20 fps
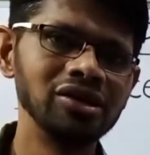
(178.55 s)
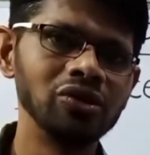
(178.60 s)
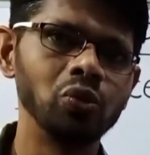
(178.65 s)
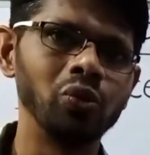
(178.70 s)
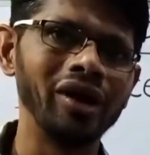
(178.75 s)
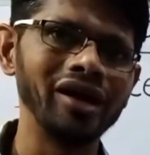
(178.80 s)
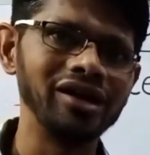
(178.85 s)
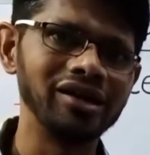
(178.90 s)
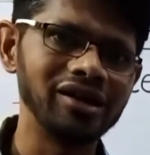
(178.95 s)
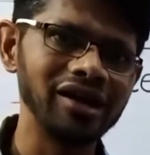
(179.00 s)

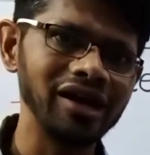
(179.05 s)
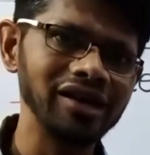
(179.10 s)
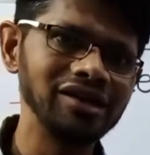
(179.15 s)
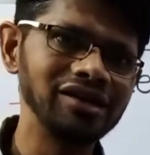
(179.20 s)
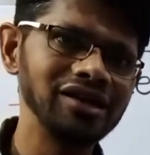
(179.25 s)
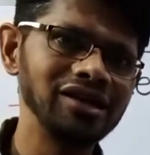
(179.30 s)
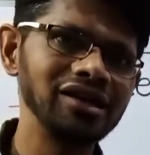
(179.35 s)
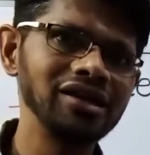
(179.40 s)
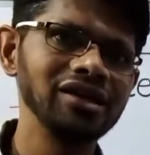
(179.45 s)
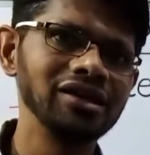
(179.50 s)
while
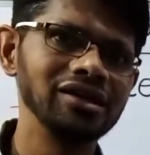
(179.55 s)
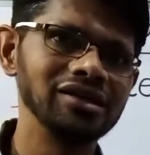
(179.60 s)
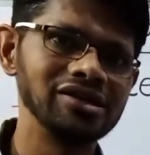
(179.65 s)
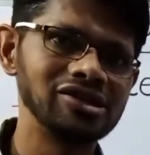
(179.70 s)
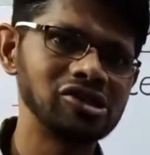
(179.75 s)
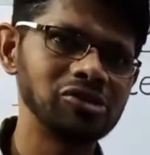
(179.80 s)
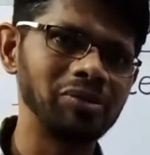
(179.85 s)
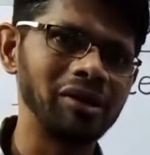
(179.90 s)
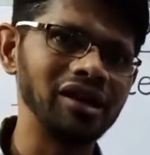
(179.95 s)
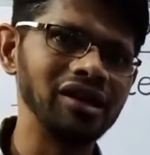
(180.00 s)
writing
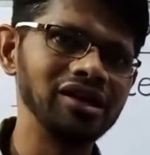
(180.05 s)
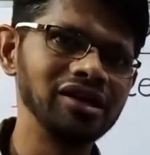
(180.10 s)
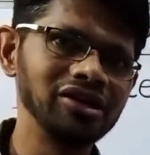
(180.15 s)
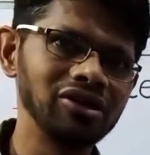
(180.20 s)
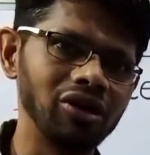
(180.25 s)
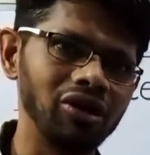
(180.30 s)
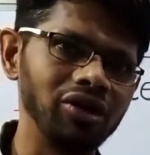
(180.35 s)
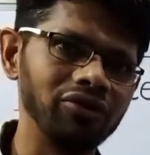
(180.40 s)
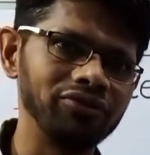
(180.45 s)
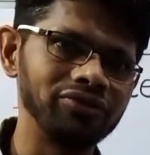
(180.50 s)
spelling
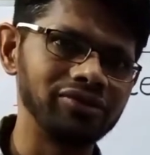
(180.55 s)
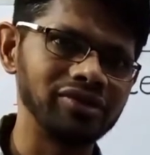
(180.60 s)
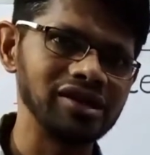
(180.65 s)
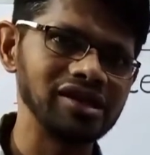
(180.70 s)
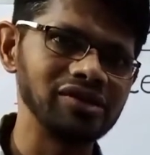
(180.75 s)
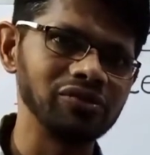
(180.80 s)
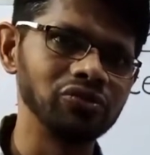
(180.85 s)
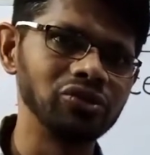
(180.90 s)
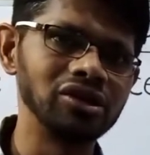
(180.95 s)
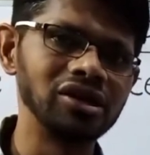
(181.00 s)
of
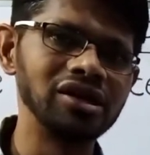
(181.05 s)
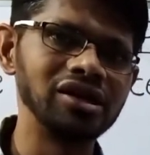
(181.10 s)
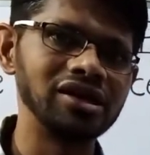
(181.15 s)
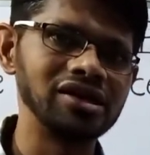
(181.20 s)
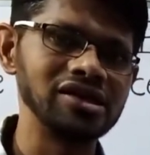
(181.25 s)
word